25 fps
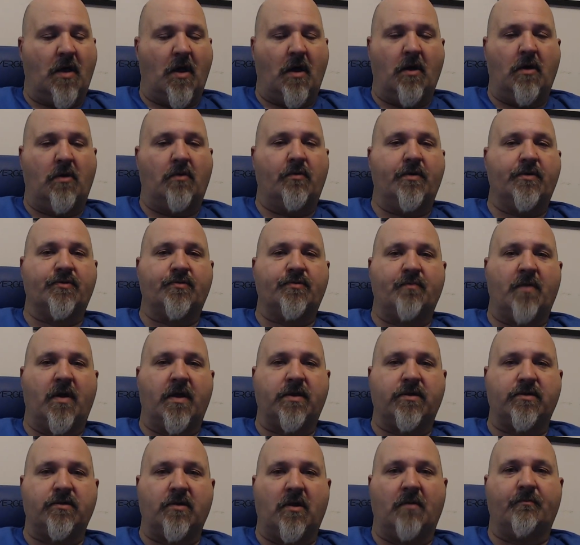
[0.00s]
always
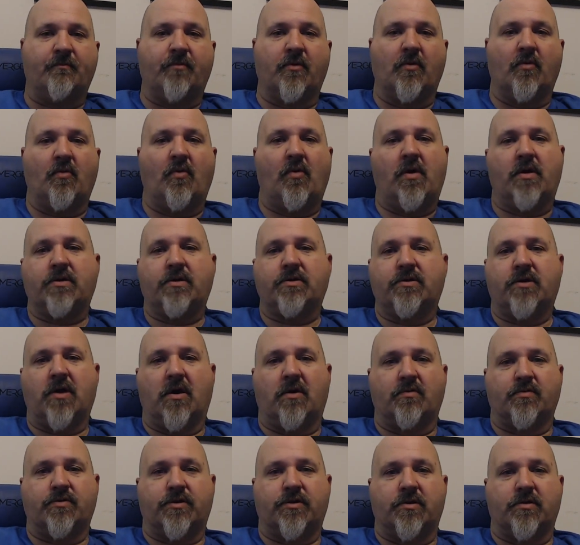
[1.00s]
my number one
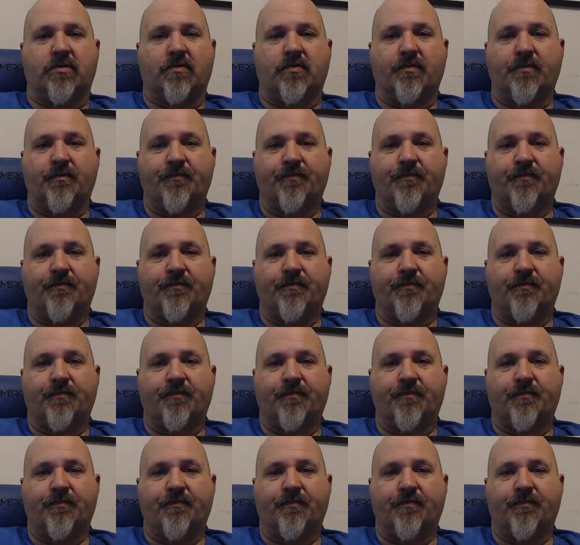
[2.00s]
go-to